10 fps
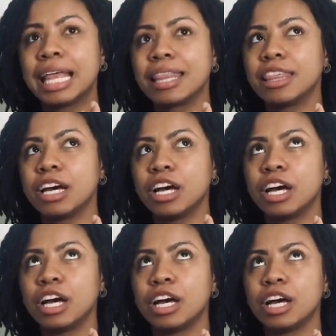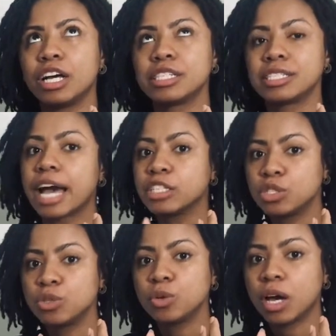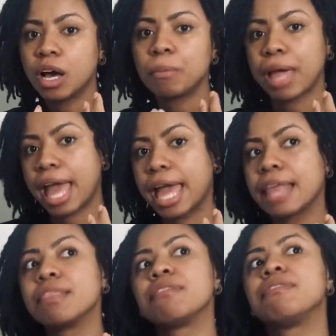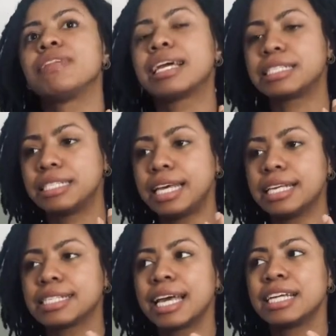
the size 2 cup and the flex disc